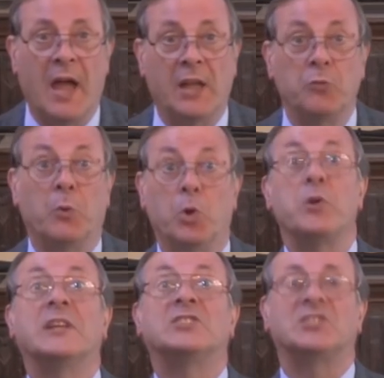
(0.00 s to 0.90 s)
And we're
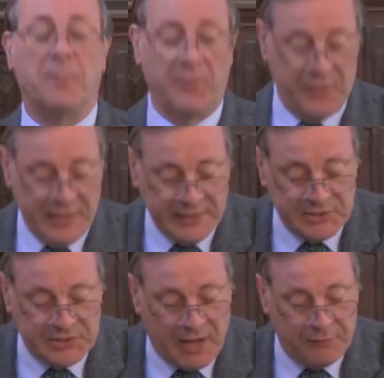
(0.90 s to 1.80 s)
looking at some of
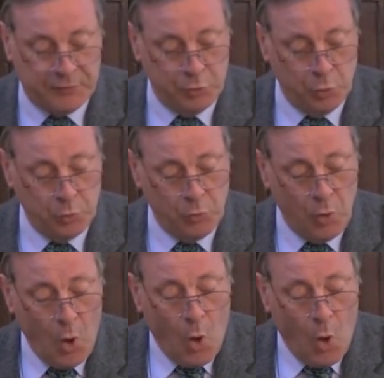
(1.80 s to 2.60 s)
these this afternoon.